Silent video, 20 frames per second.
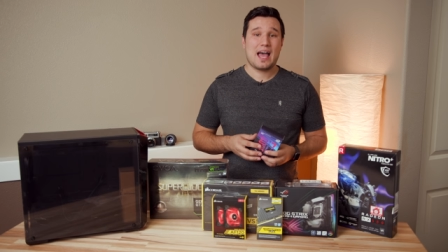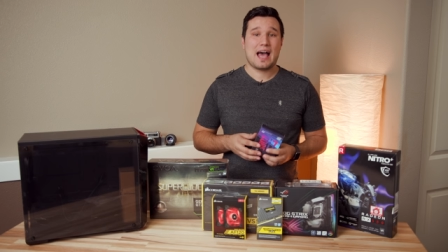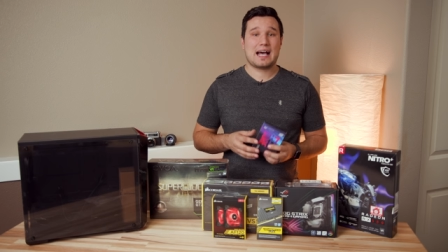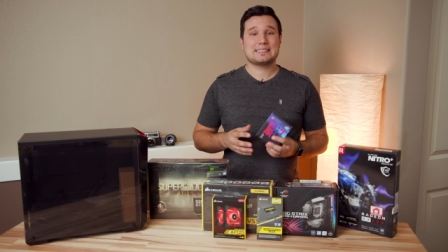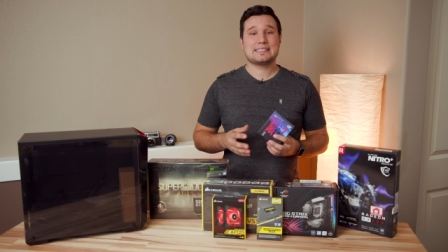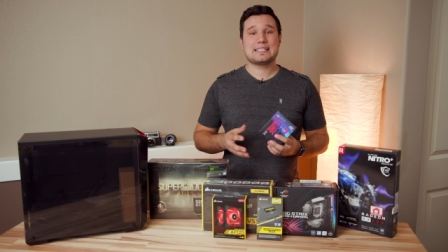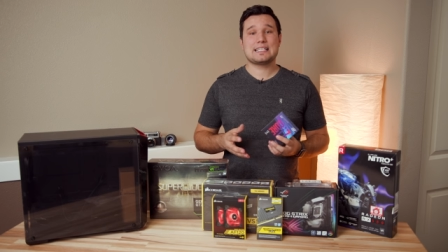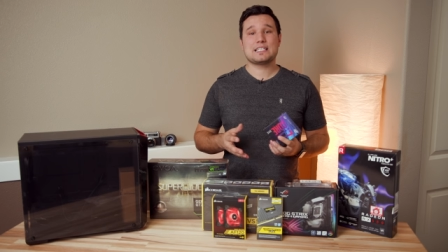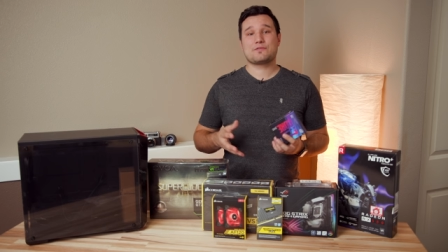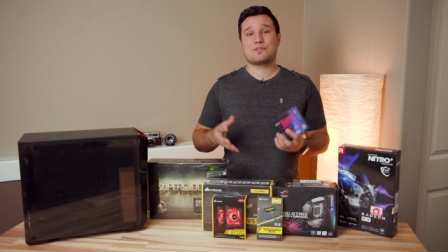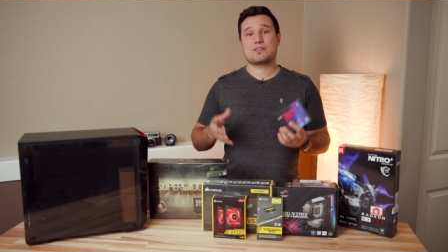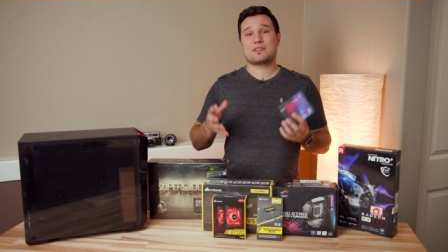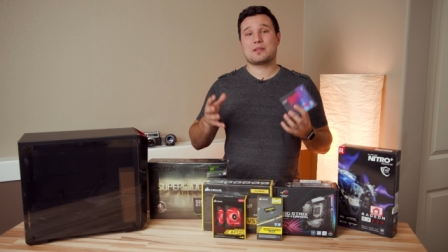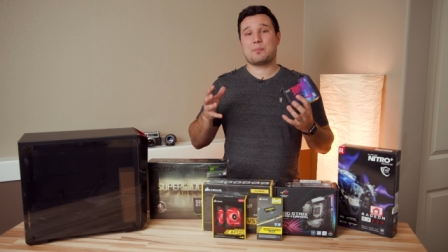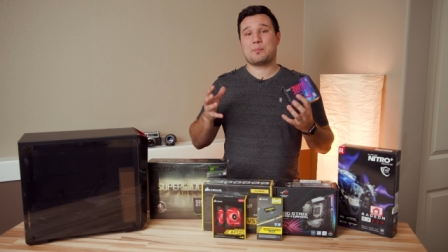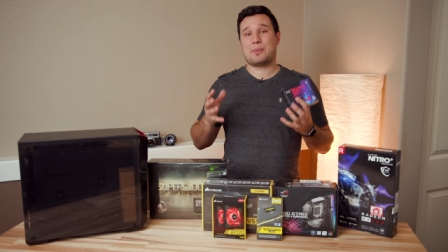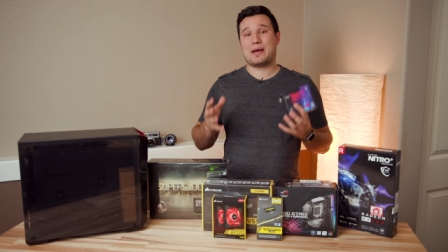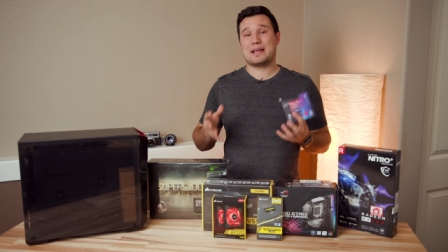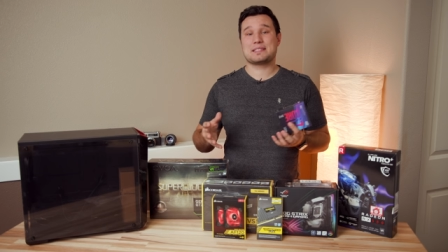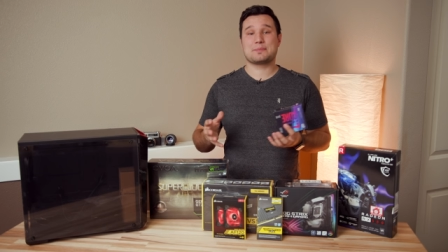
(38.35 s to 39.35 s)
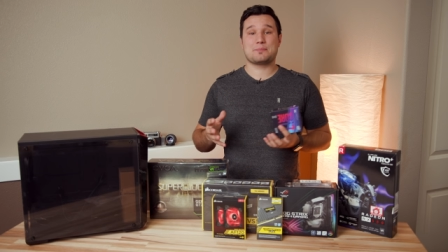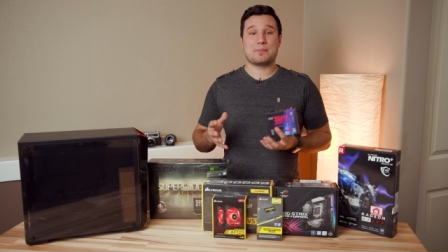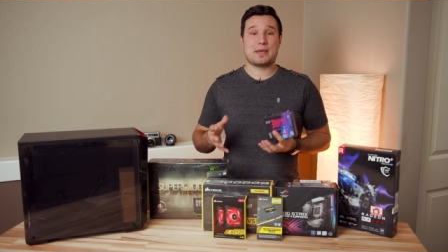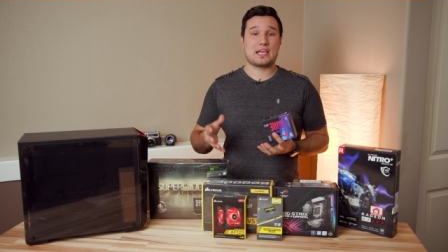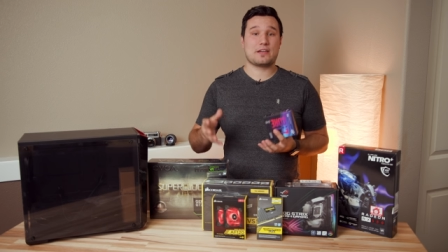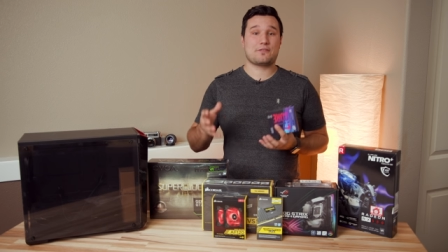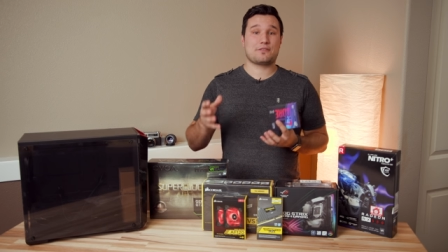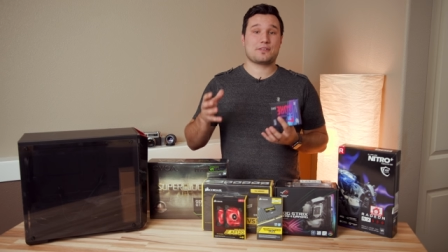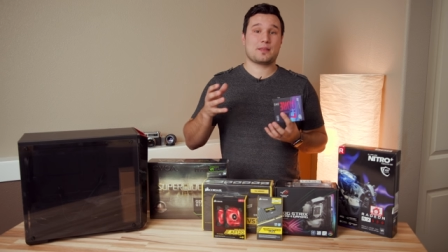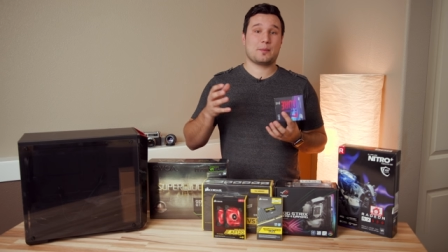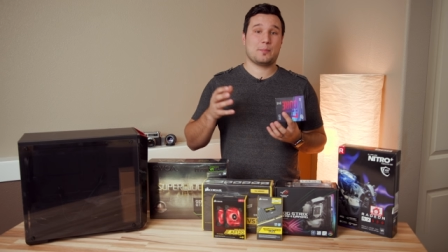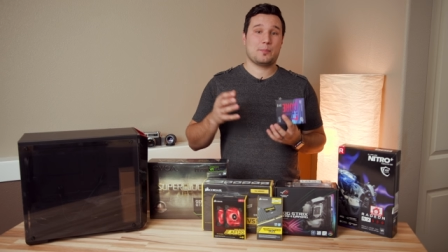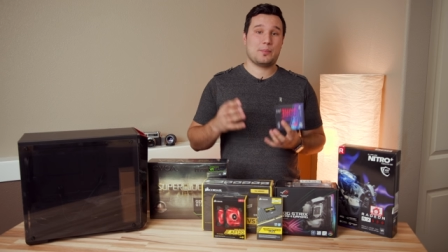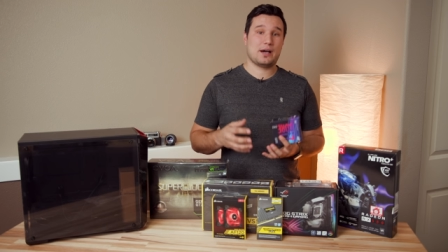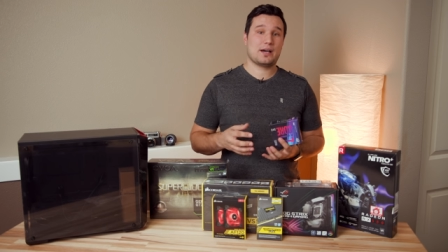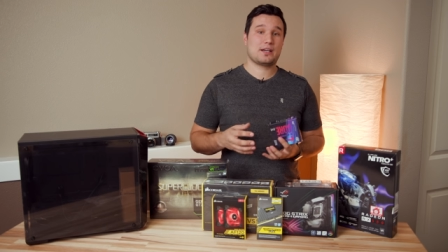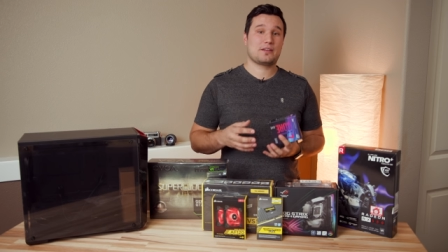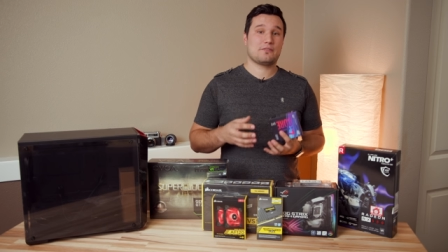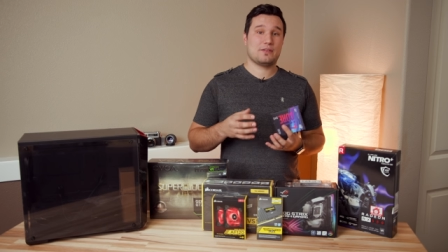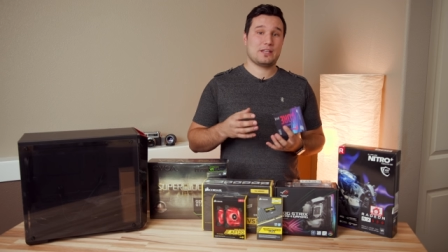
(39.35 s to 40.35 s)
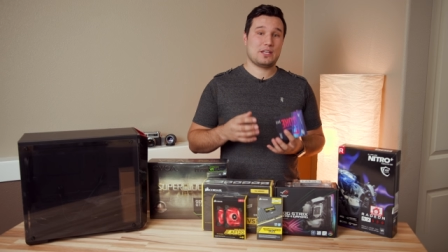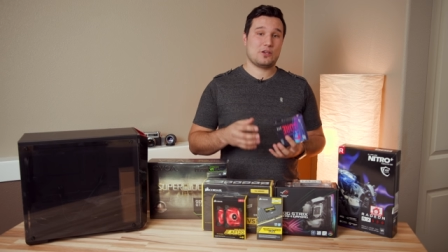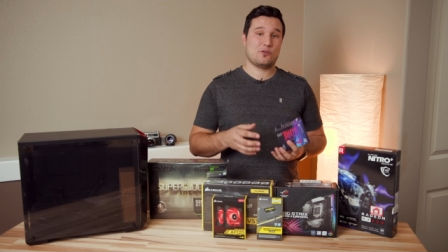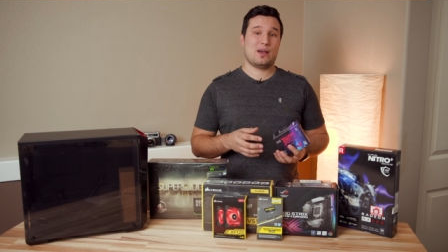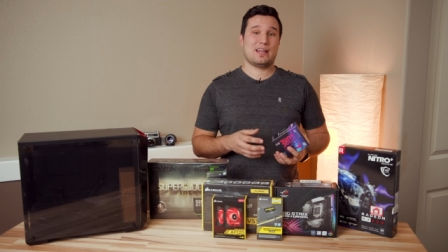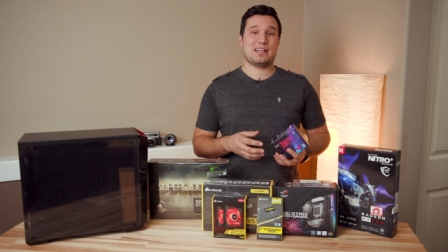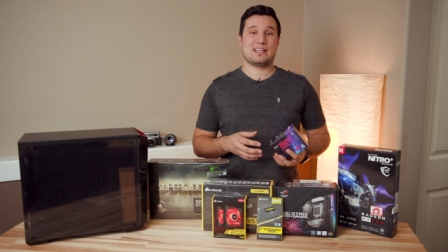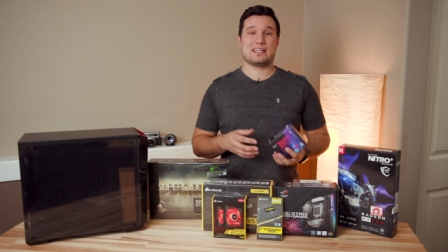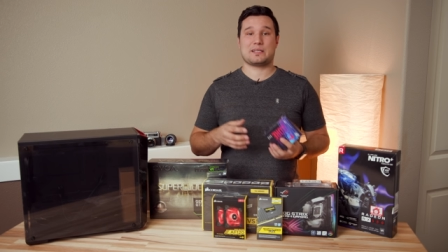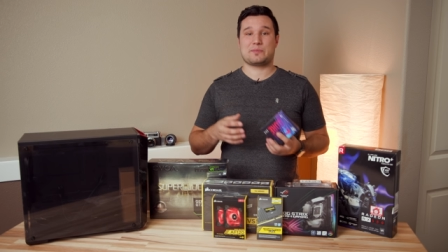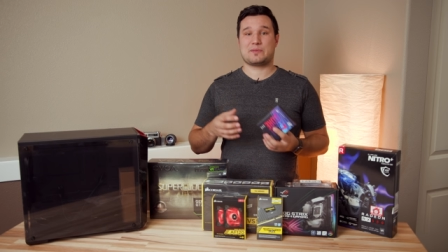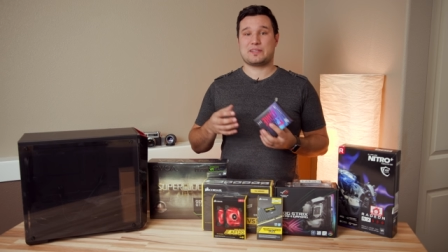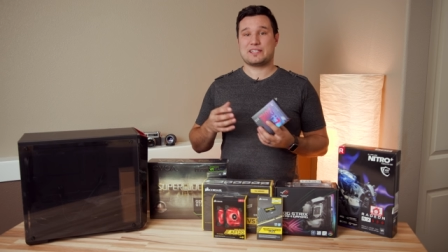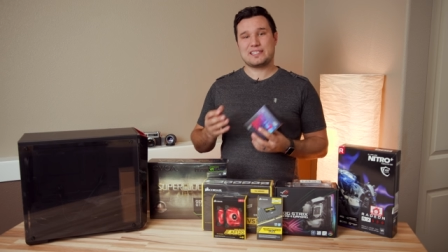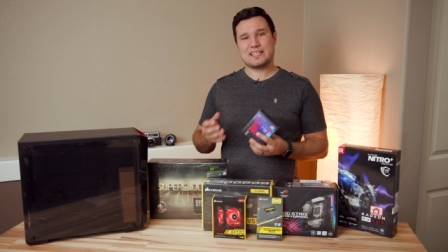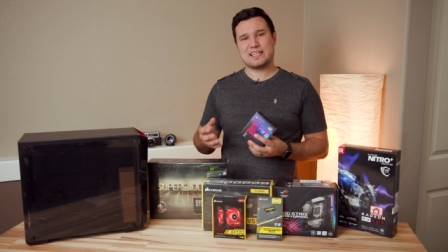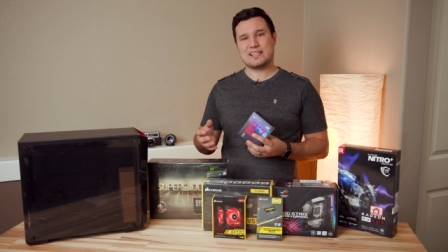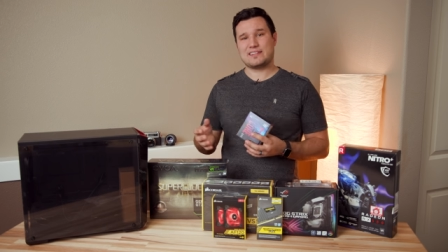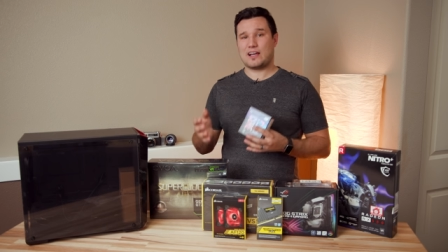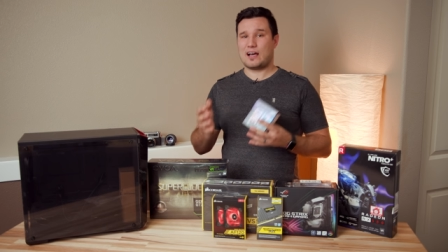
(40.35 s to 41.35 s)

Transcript: at least for the best bang for the buck video editing PC,